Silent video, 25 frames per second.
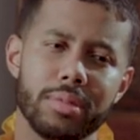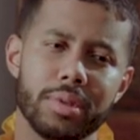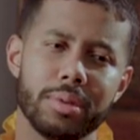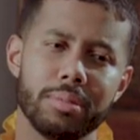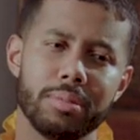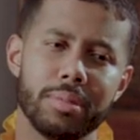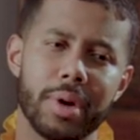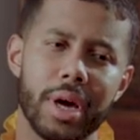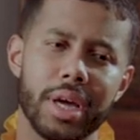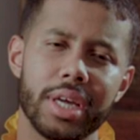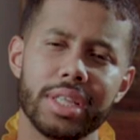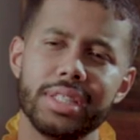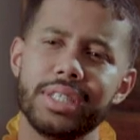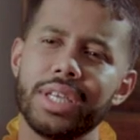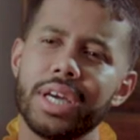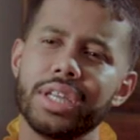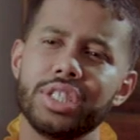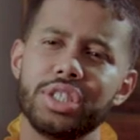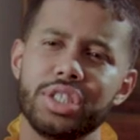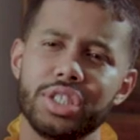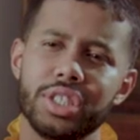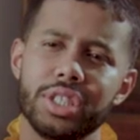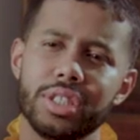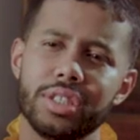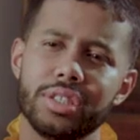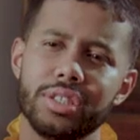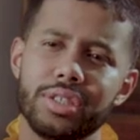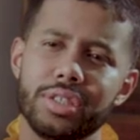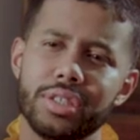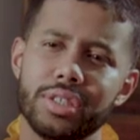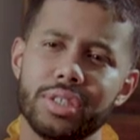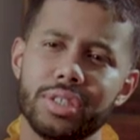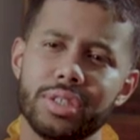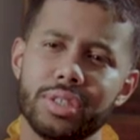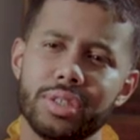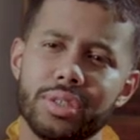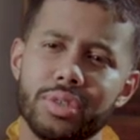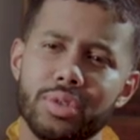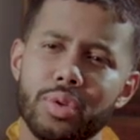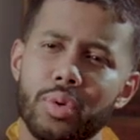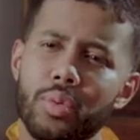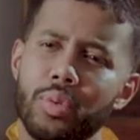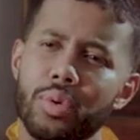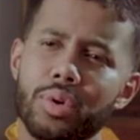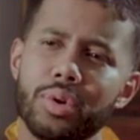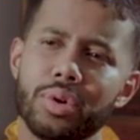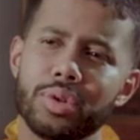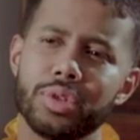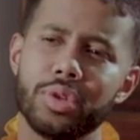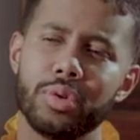my attention to the
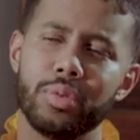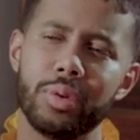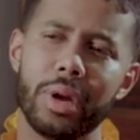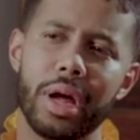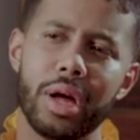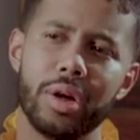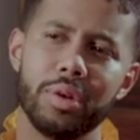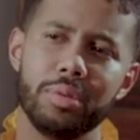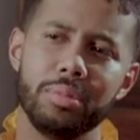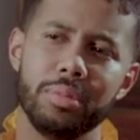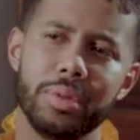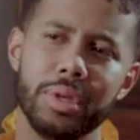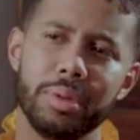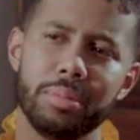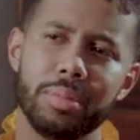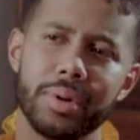world around me.